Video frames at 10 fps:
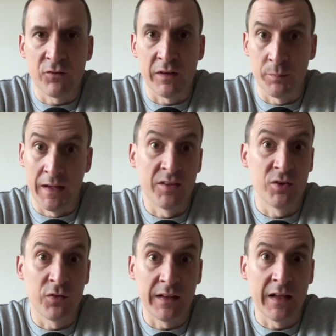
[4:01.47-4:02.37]
Factor player. I
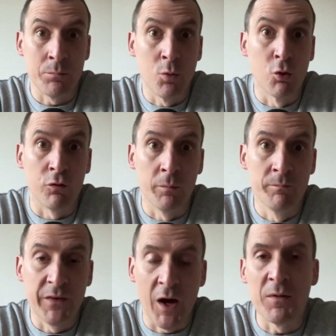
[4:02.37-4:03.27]
still think they need more of them.
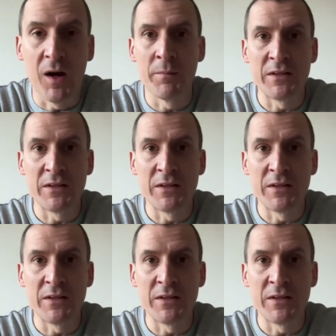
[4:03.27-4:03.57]
I'm